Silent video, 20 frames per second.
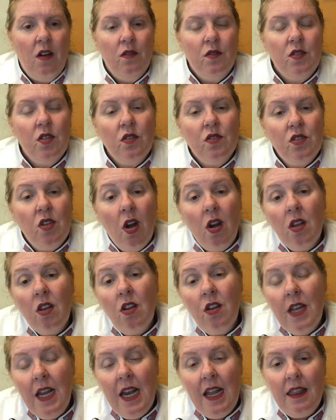So start
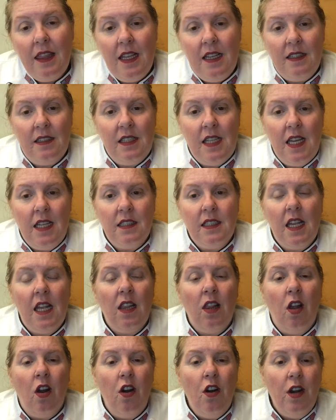looking at these things
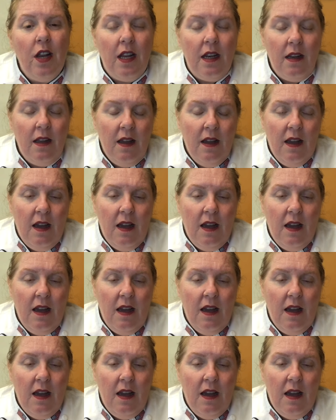and learning.